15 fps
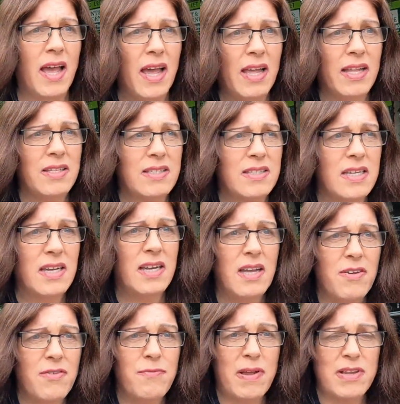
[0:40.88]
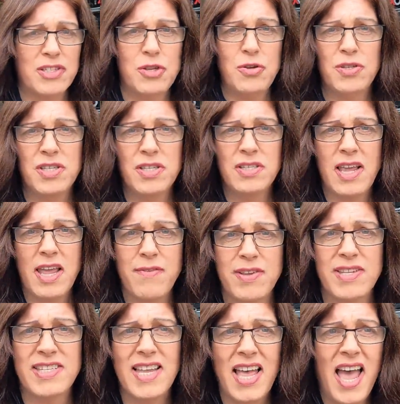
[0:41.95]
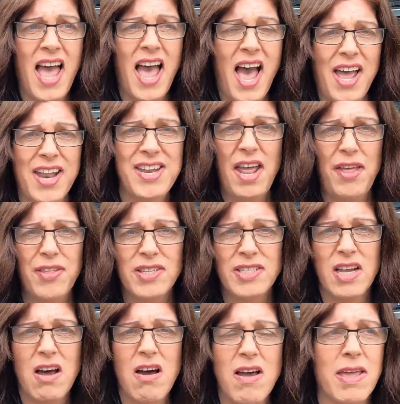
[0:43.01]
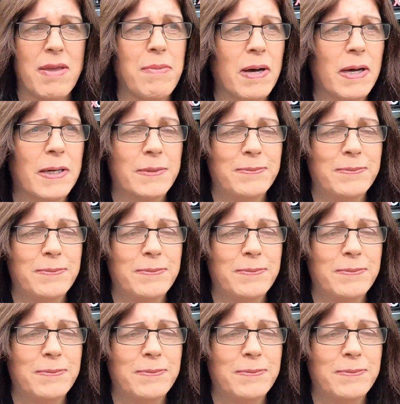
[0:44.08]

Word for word: and uh, us do St David's another time.